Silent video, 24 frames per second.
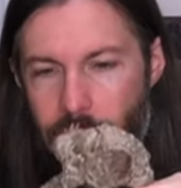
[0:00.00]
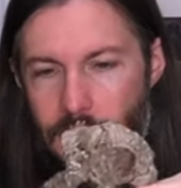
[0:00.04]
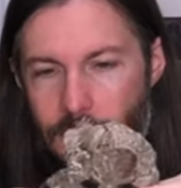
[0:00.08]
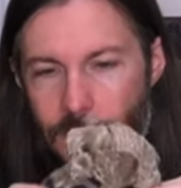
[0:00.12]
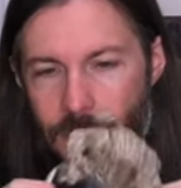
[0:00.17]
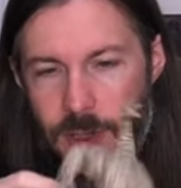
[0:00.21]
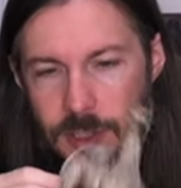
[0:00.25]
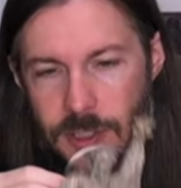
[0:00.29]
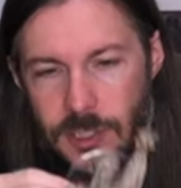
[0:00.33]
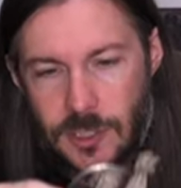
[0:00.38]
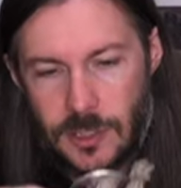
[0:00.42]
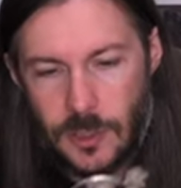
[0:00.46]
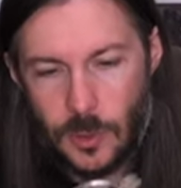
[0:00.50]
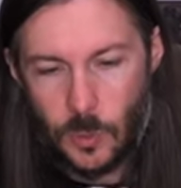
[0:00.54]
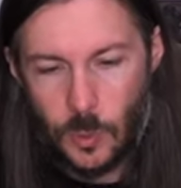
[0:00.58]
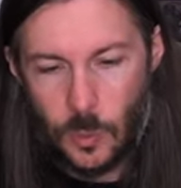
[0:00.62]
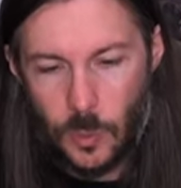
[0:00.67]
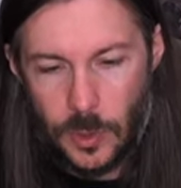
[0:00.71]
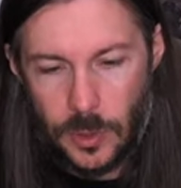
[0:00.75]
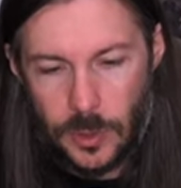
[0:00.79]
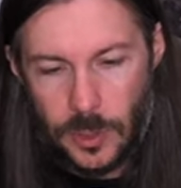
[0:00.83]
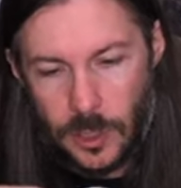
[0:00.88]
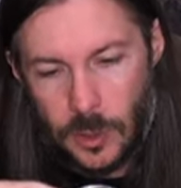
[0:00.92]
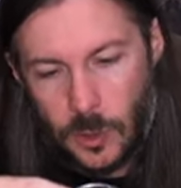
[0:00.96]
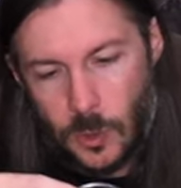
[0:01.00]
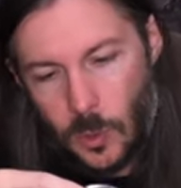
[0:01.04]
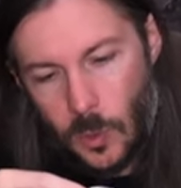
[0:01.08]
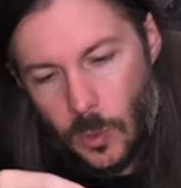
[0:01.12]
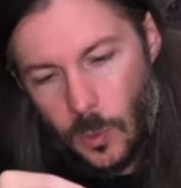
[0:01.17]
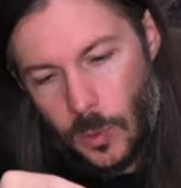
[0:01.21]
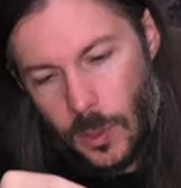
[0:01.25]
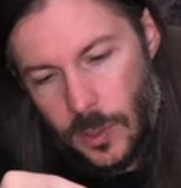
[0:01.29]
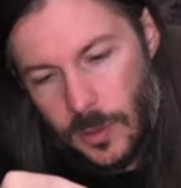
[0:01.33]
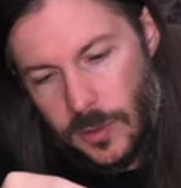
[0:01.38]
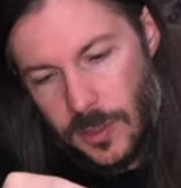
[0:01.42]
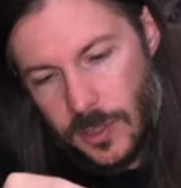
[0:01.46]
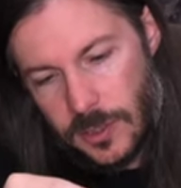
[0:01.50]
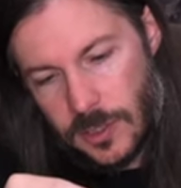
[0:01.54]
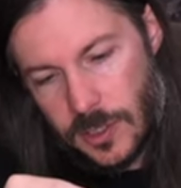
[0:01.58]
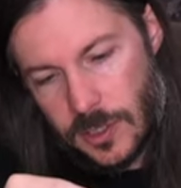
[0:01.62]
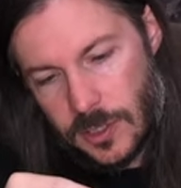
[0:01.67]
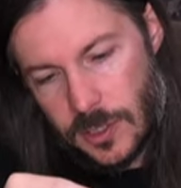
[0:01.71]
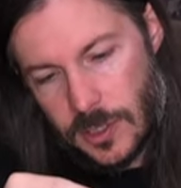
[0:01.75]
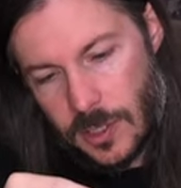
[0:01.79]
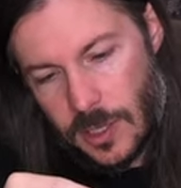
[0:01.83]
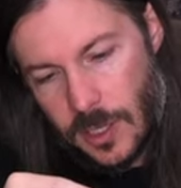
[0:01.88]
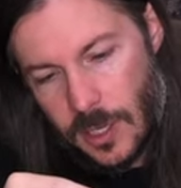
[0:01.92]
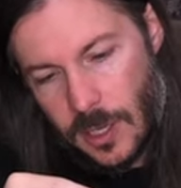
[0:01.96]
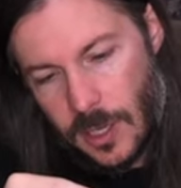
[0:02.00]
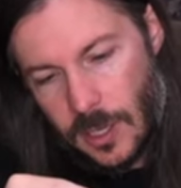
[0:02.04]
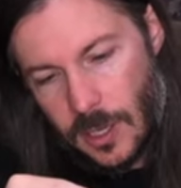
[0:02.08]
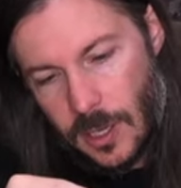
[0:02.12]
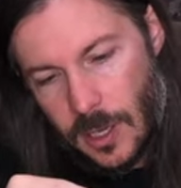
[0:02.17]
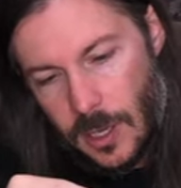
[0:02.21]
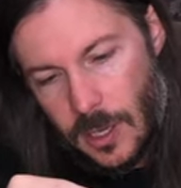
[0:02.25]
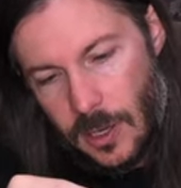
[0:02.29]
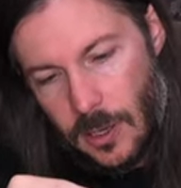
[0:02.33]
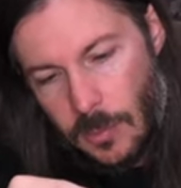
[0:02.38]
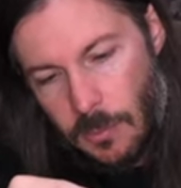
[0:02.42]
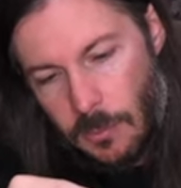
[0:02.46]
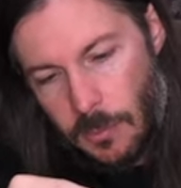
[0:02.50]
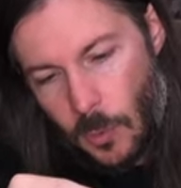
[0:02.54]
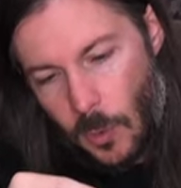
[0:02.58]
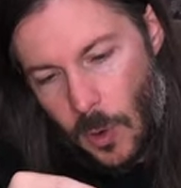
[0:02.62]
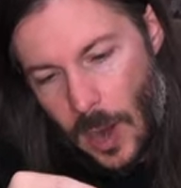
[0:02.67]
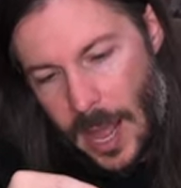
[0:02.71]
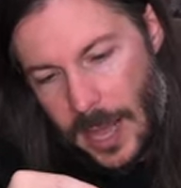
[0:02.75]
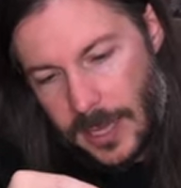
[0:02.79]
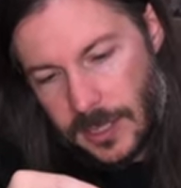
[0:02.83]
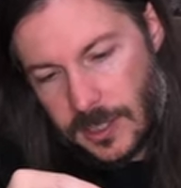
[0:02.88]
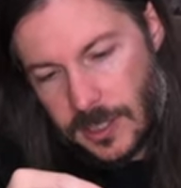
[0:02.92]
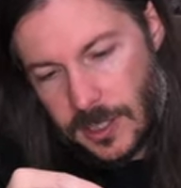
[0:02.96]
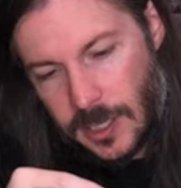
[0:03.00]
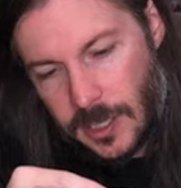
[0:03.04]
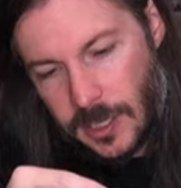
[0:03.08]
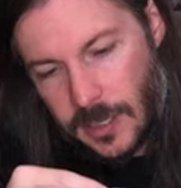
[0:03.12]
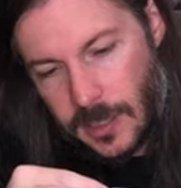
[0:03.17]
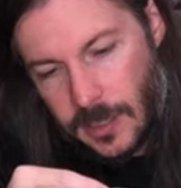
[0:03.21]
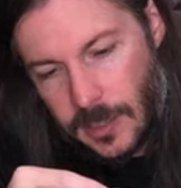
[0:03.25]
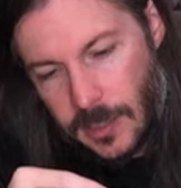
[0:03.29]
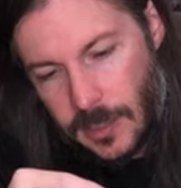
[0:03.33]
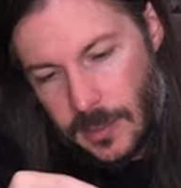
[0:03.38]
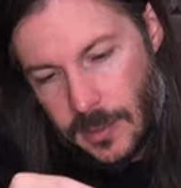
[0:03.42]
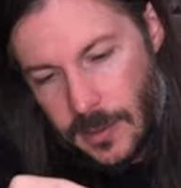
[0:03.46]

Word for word: This is a really cool one. This is the Braxat.